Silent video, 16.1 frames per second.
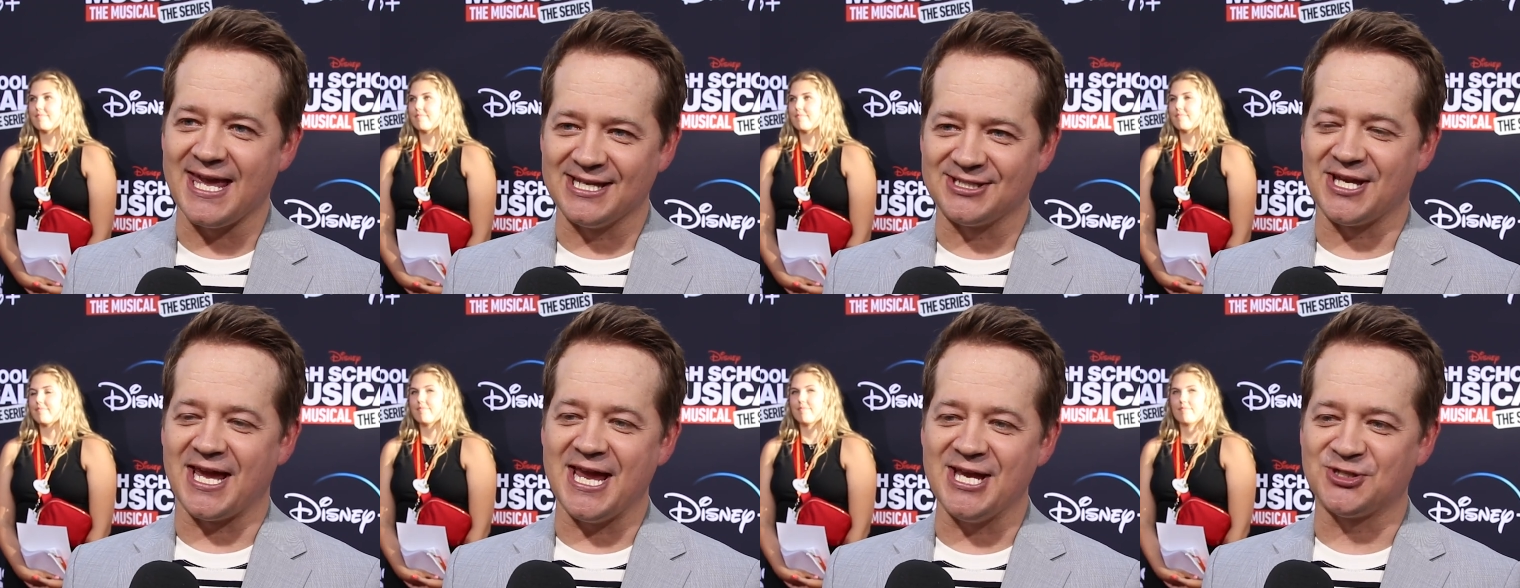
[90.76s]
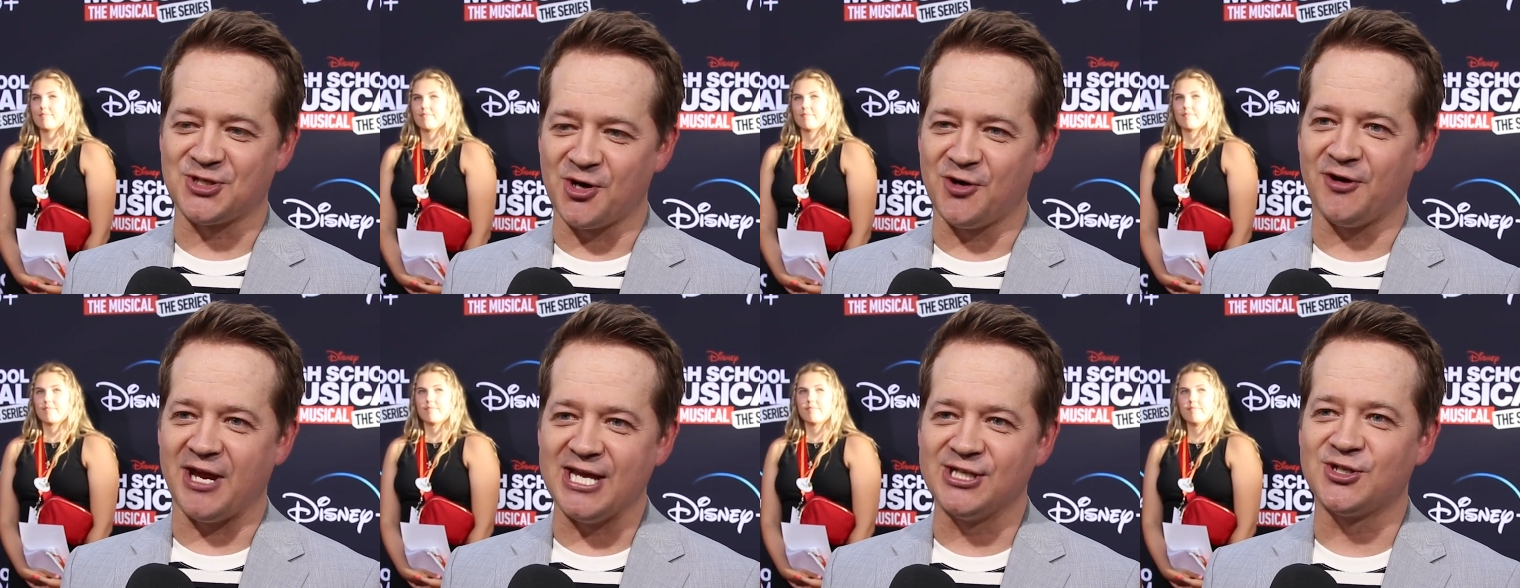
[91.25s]
Speaker 1: he's he's
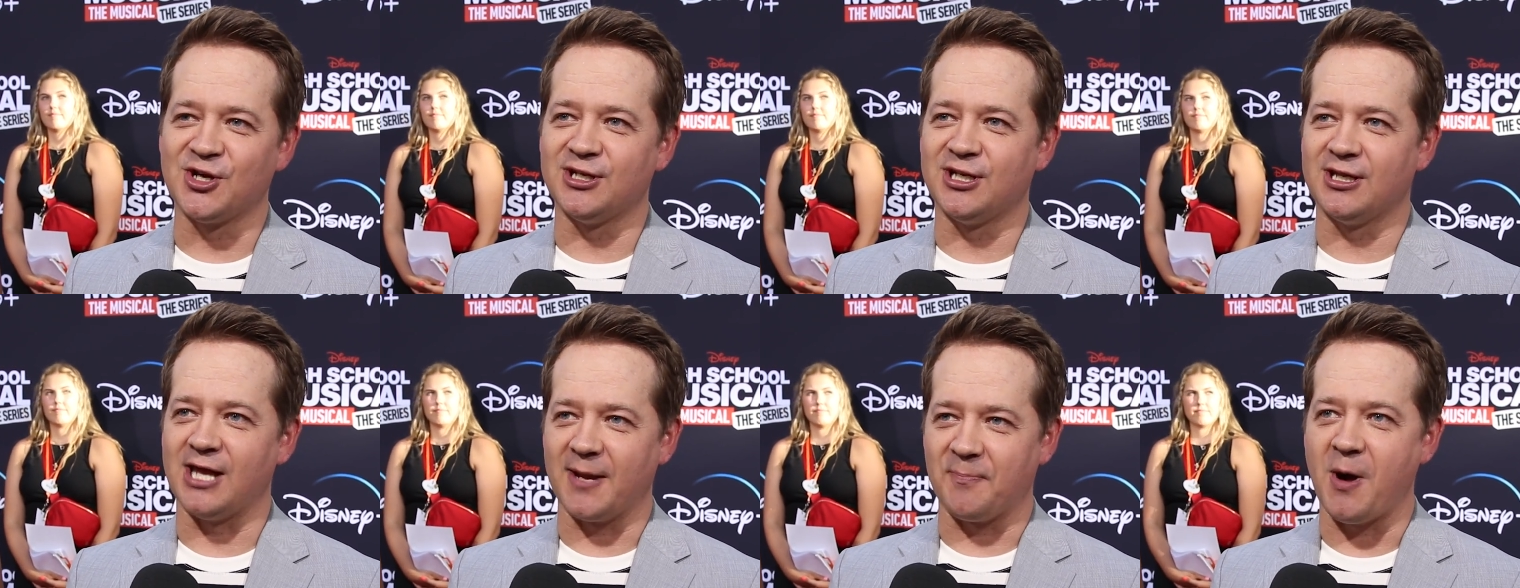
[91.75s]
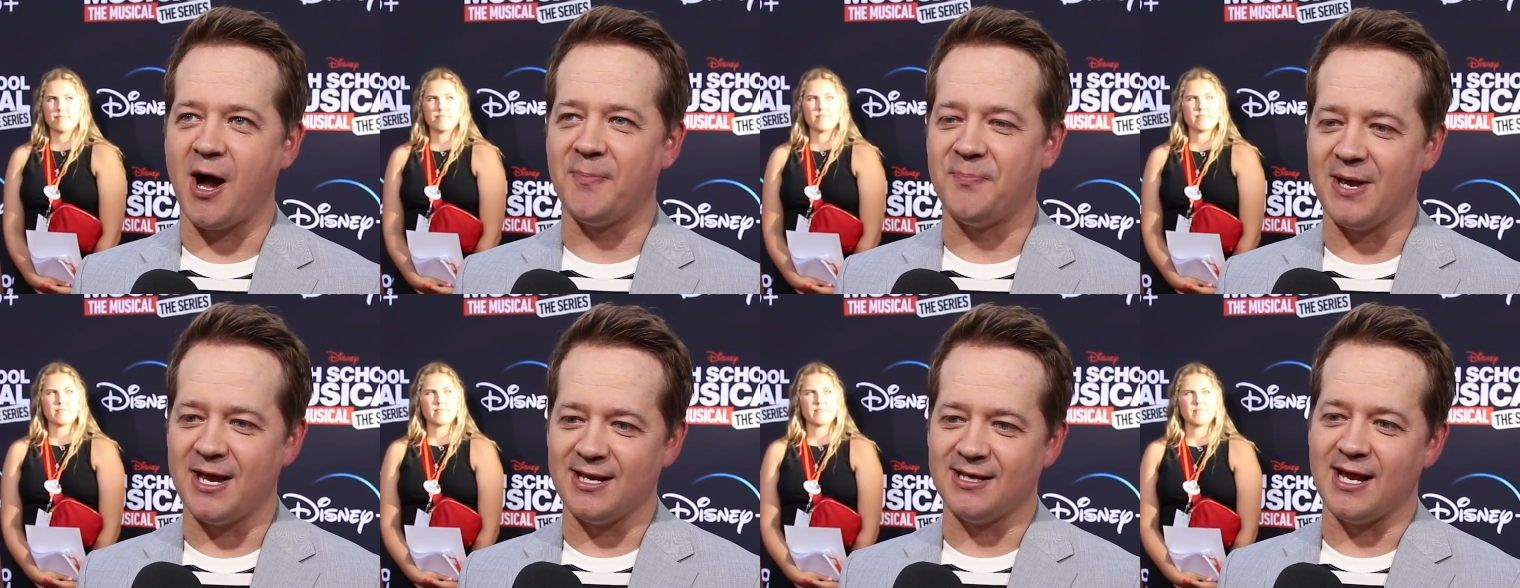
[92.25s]
good. He's good to like
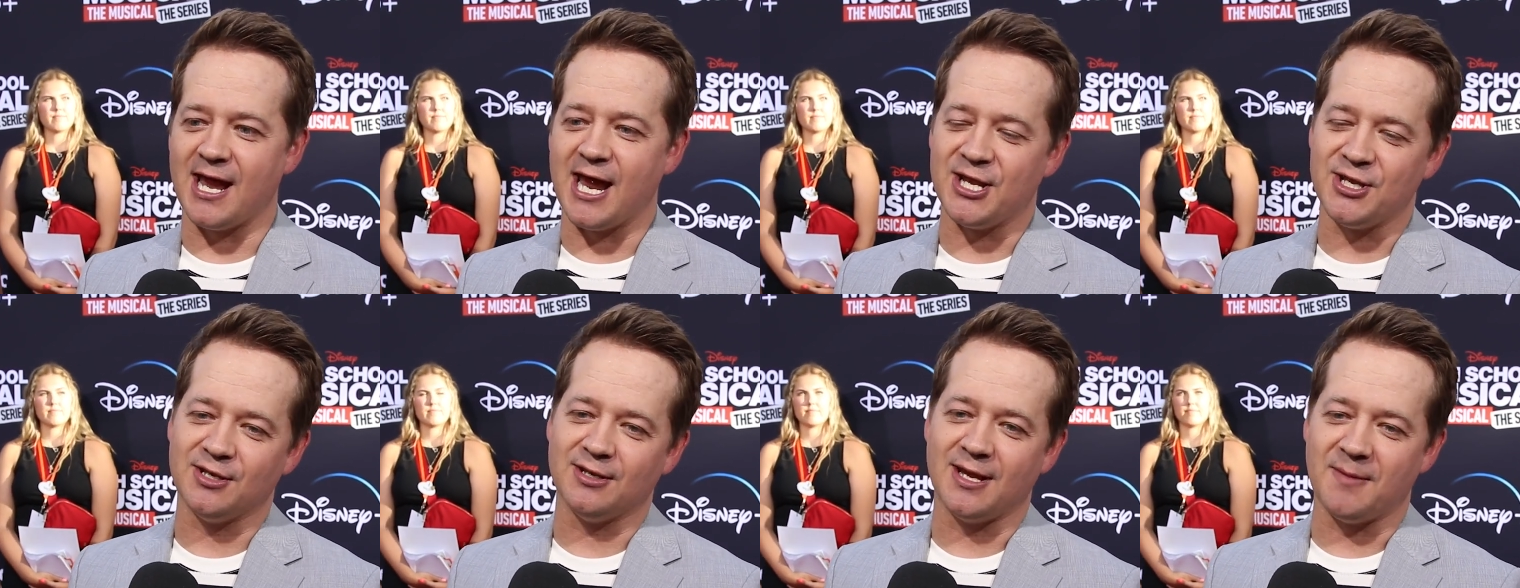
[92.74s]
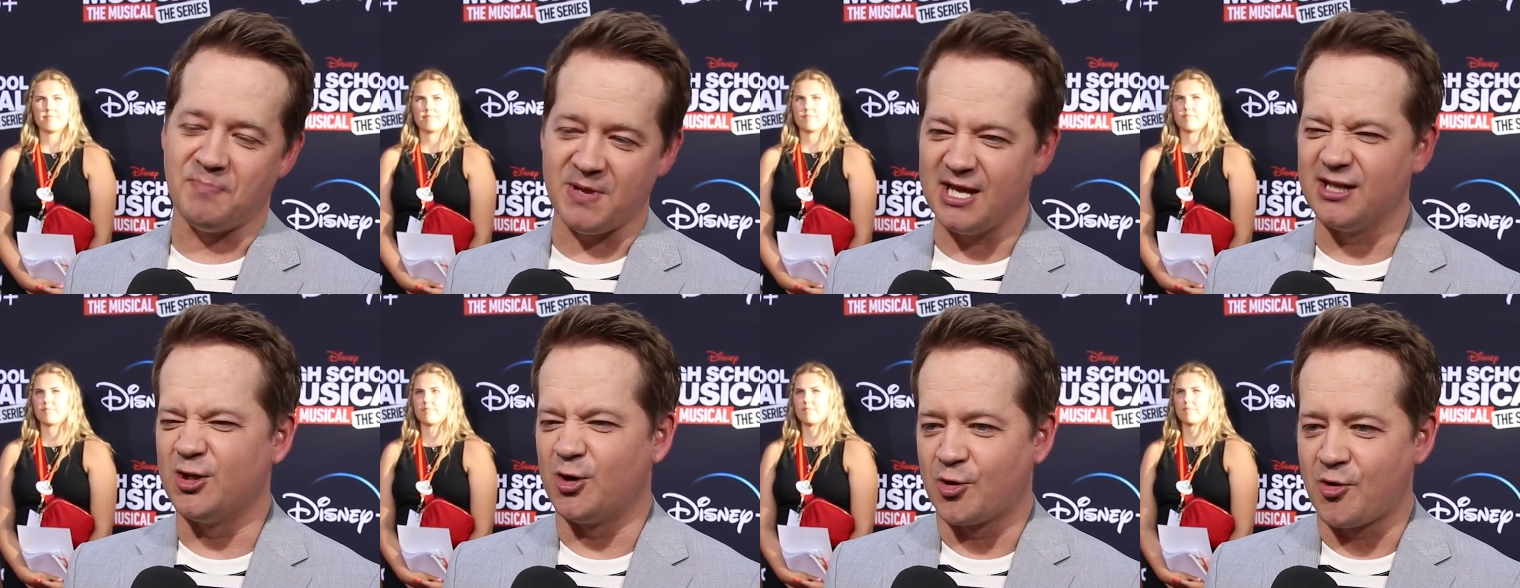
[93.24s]
pop in and be
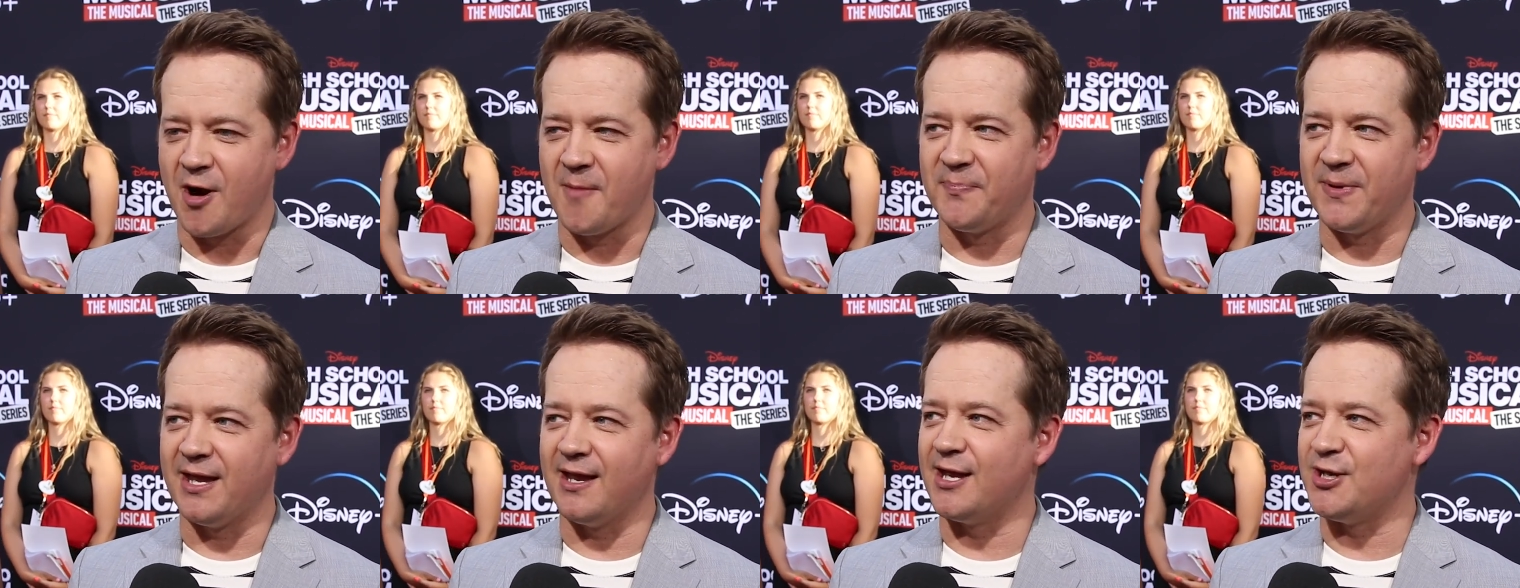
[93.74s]
a little grumpy,